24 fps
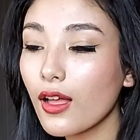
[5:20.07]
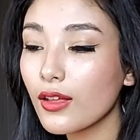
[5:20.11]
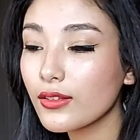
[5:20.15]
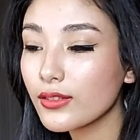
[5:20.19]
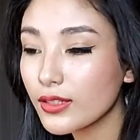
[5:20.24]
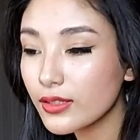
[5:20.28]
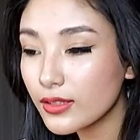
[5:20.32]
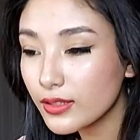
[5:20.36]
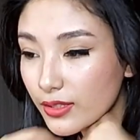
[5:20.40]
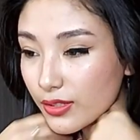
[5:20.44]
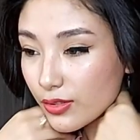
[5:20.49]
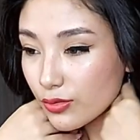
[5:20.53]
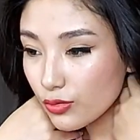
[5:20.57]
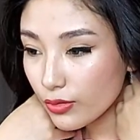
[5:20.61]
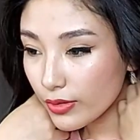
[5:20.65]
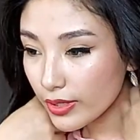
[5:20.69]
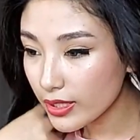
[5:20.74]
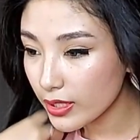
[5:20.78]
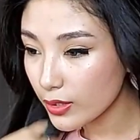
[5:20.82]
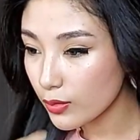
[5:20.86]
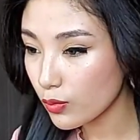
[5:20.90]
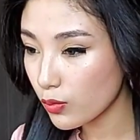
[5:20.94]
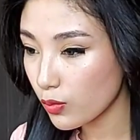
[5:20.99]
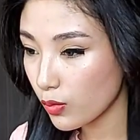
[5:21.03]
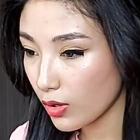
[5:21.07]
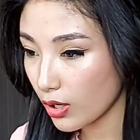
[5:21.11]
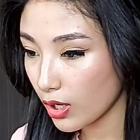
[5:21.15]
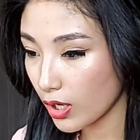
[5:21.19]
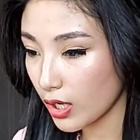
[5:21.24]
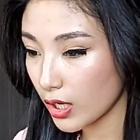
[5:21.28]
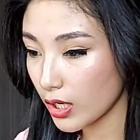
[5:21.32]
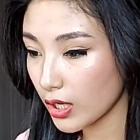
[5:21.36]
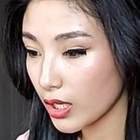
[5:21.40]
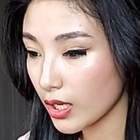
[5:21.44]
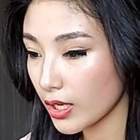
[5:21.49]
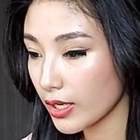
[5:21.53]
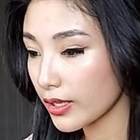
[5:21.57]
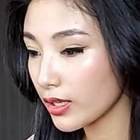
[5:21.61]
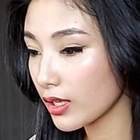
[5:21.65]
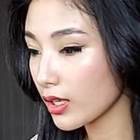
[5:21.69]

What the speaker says: Did this really work?